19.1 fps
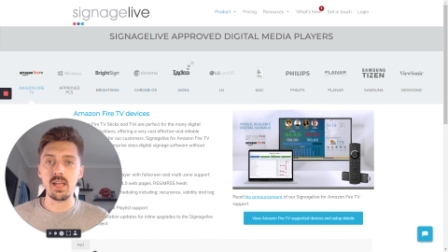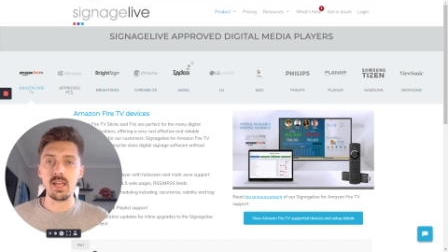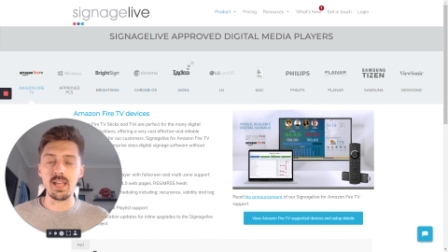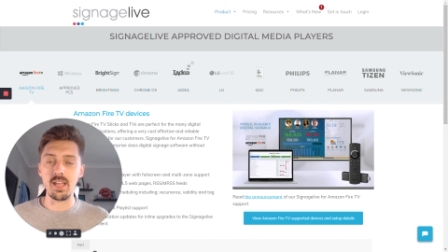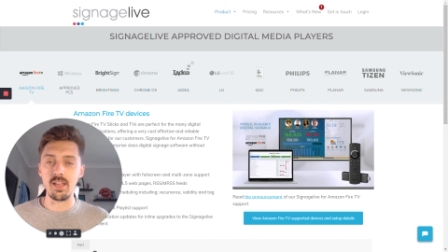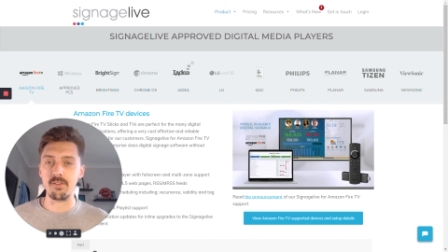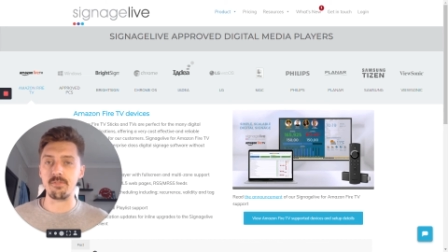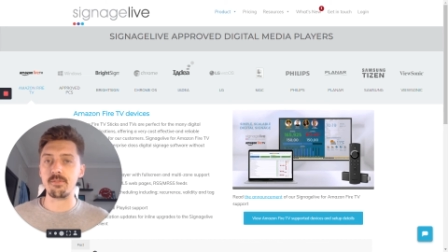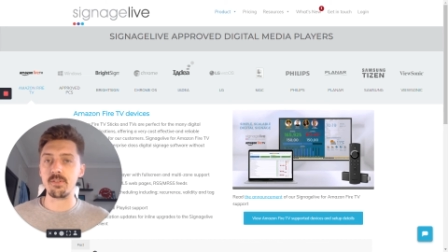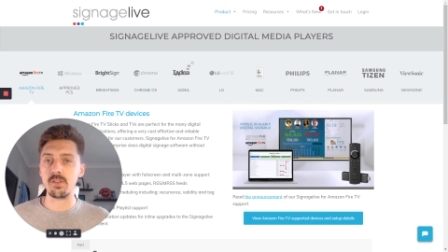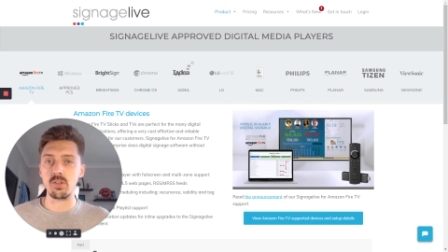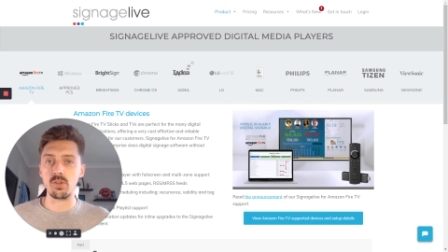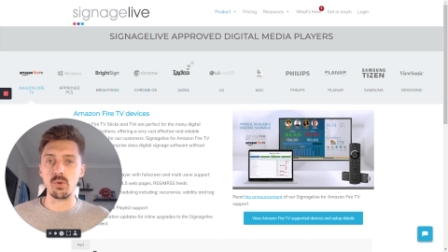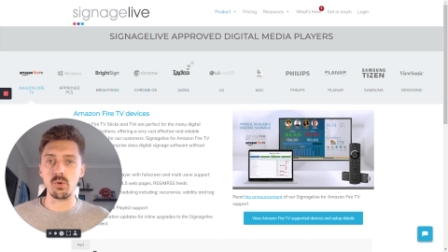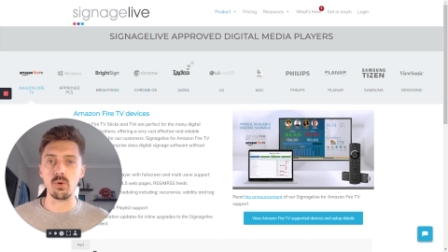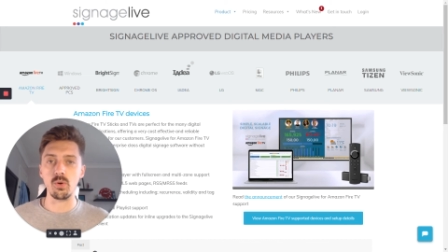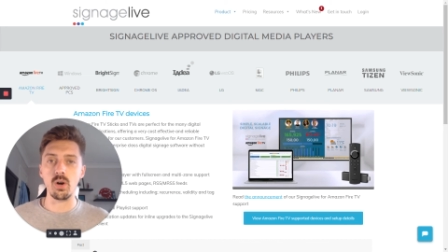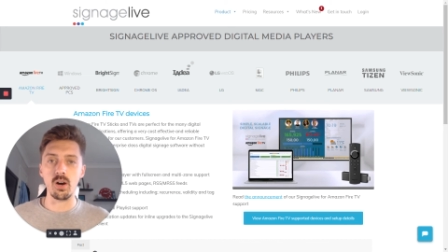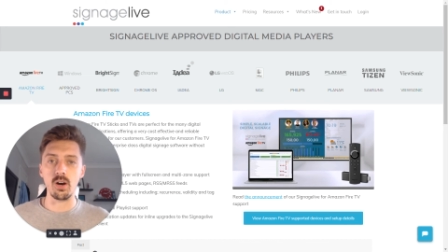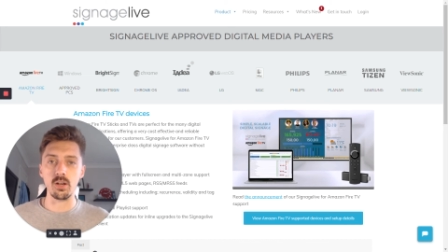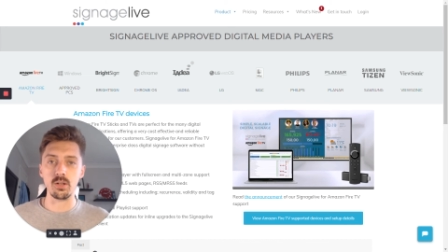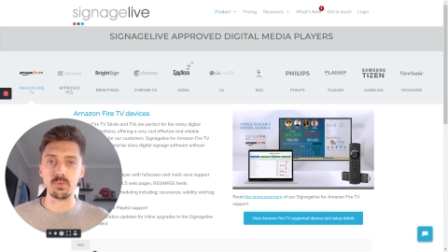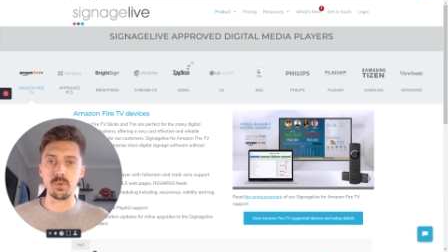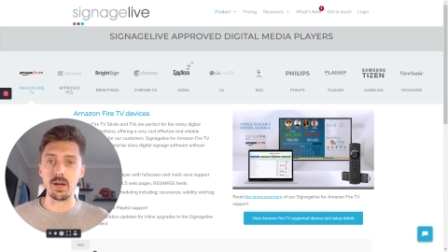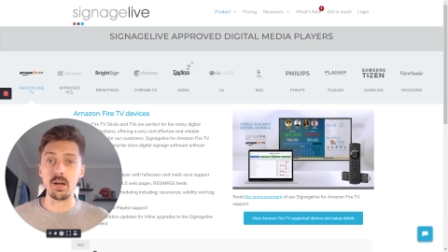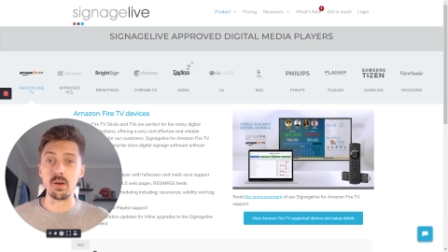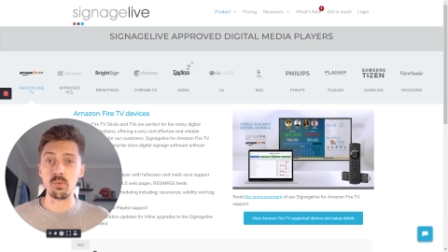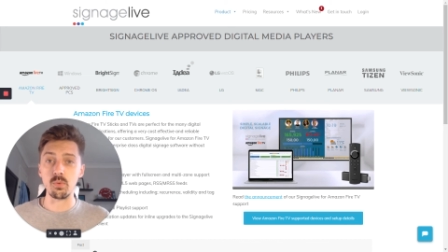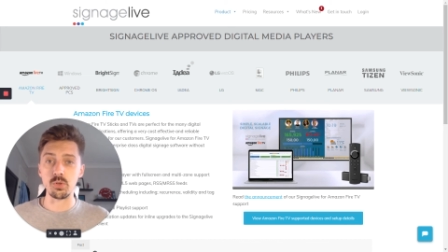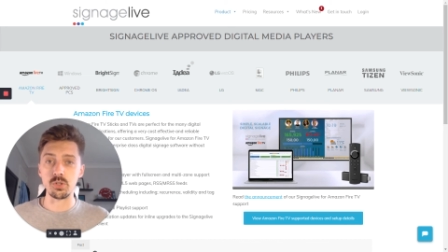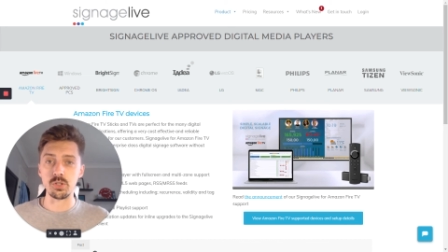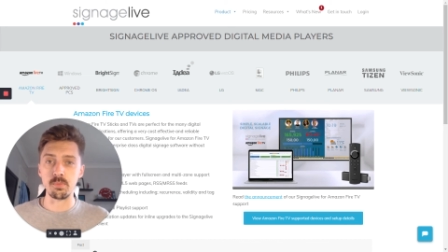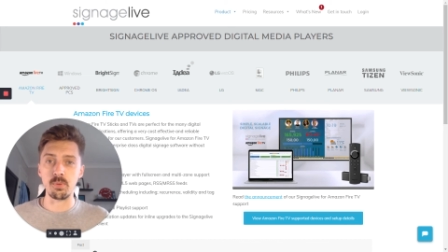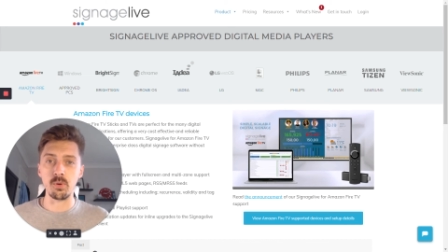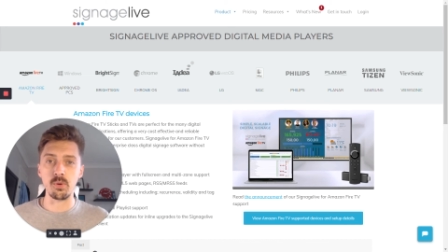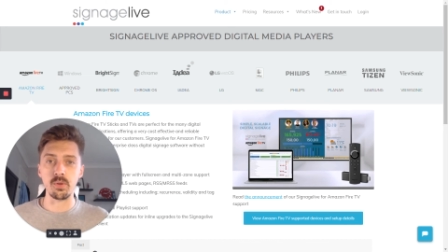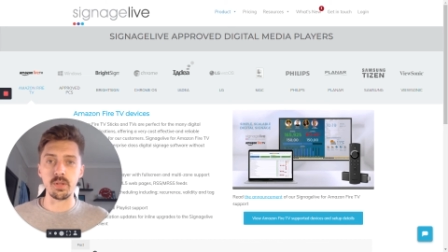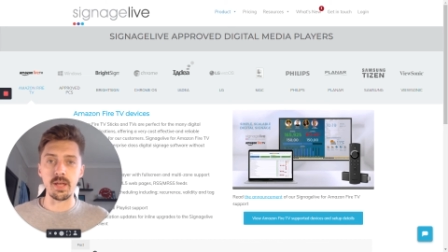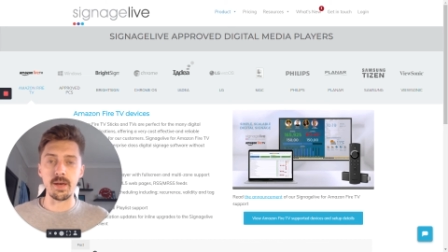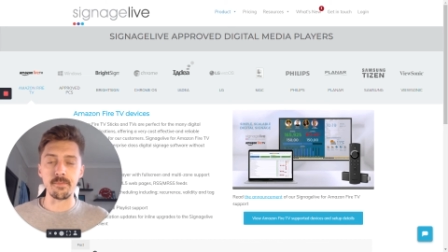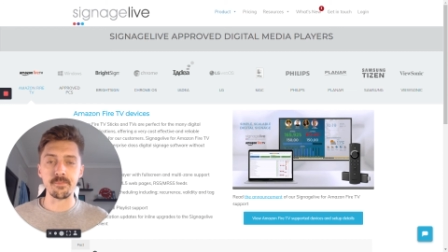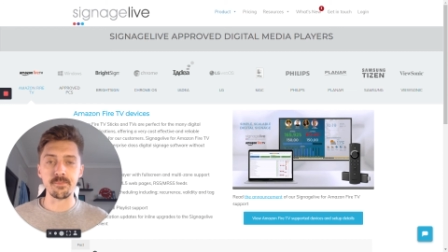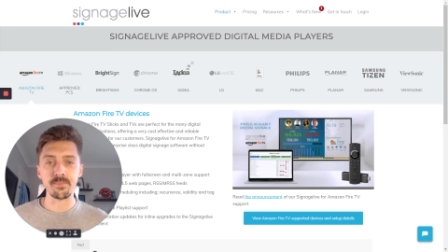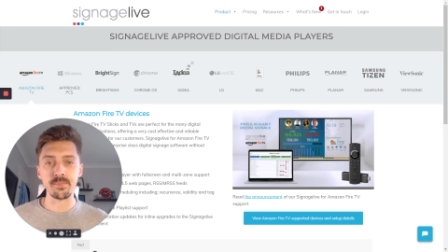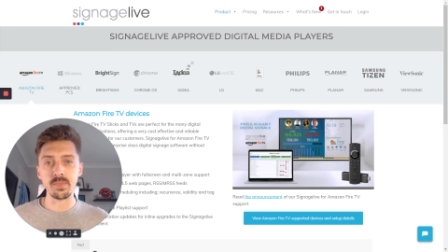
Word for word: if your hardware will support that.